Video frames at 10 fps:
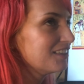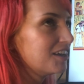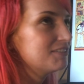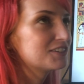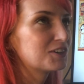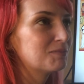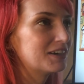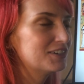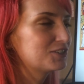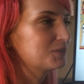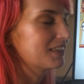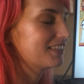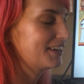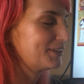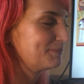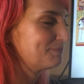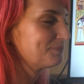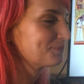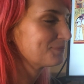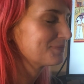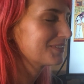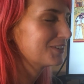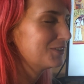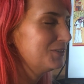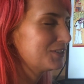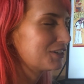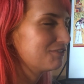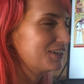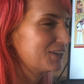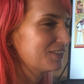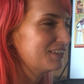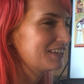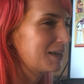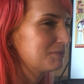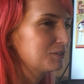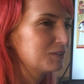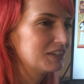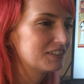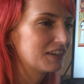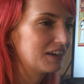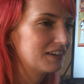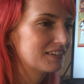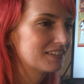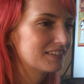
love so much with, who's our pharaoh that's absolutely insane?